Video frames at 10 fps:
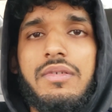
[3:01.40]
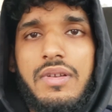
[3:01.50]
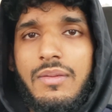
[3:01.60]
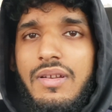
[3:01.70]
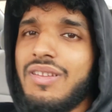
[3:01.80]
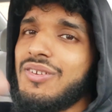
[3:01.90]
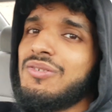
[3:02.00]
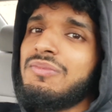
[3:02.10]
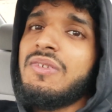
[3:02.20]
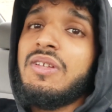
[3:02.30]
Assalamu
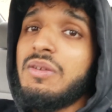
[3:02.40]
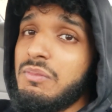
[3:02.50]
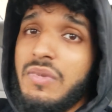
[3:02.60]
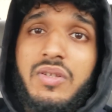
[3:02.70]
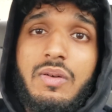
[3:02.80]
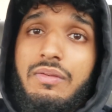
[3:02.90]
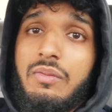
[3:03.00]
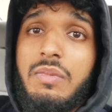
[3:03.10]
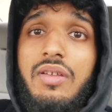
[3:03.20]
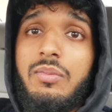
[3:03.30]
alaikum. Make dua for
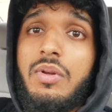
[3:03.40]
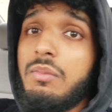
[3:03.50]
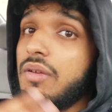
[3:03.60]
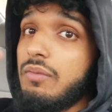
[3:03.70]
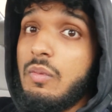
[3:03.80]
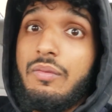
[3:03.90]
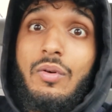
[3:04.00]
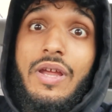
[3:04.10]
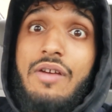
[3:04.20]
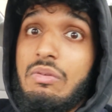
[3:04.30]
me as well. Make dua
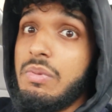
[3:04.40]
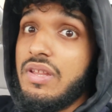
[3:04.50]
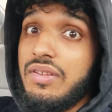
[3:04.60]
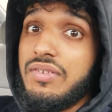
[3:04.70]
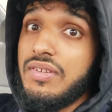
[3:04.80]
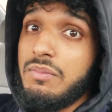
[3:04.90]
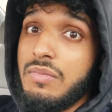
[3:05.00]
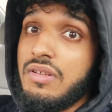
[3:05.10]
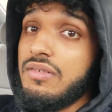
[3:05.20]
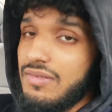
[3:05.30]
for everybody that's sick, man.